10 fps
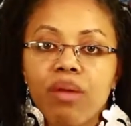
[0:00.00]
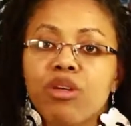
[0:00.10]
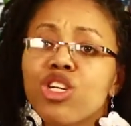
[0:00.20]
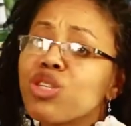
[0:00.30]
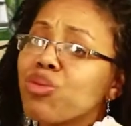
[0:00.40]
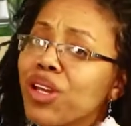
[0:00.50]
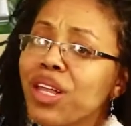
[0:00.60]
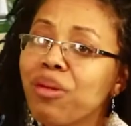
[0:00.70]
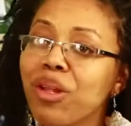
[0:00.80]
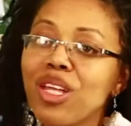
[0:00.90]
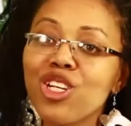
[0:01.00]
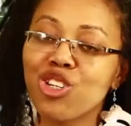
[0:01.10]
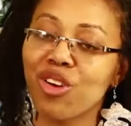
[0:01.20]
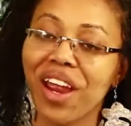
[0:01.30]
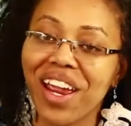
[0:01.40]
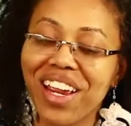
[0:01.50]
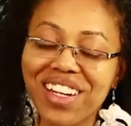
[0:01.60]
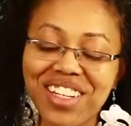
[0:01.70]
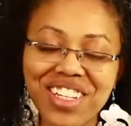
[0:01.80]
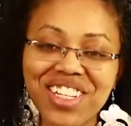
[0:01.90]
Which is really, really
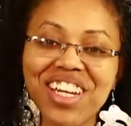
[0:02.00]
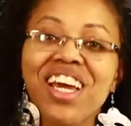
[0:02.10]
strange.